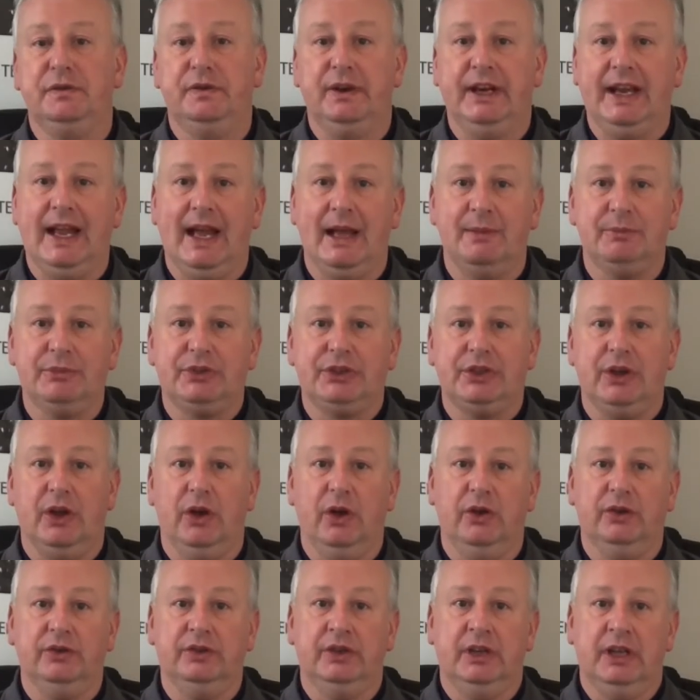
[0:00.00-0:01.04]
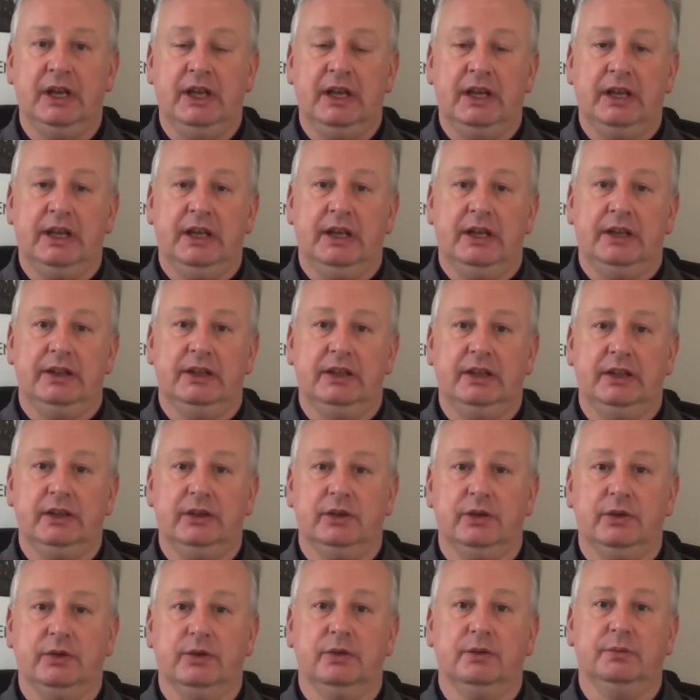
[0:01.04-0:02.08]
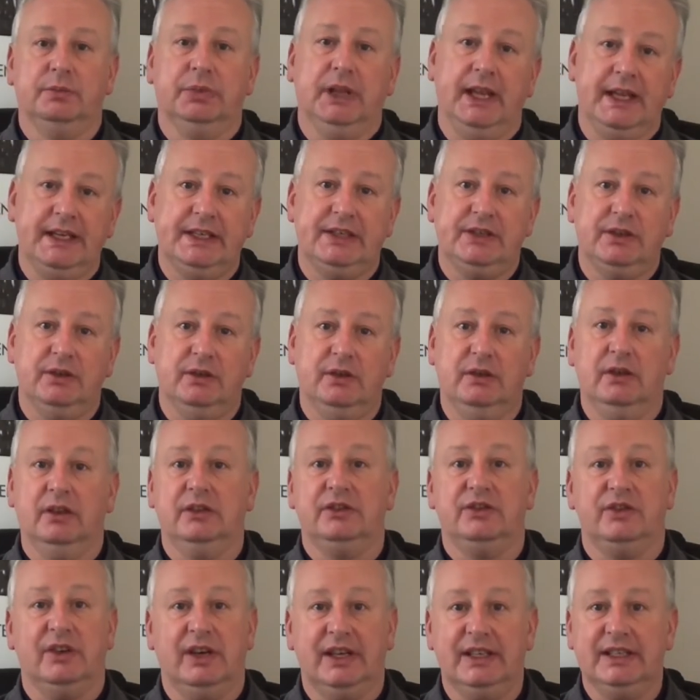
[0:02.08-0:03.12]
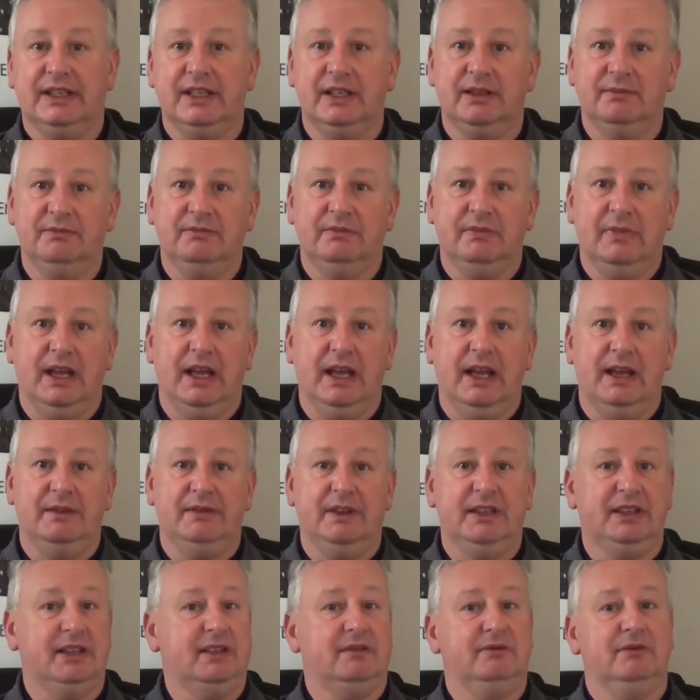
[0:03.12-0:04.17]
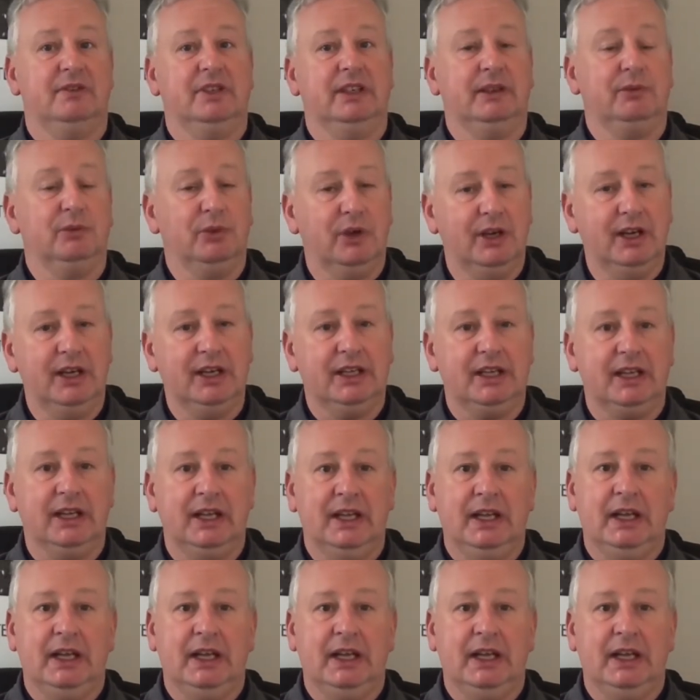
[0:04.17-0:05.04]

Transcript: free apps on the Google Play Store. I tried them, they didn't really work.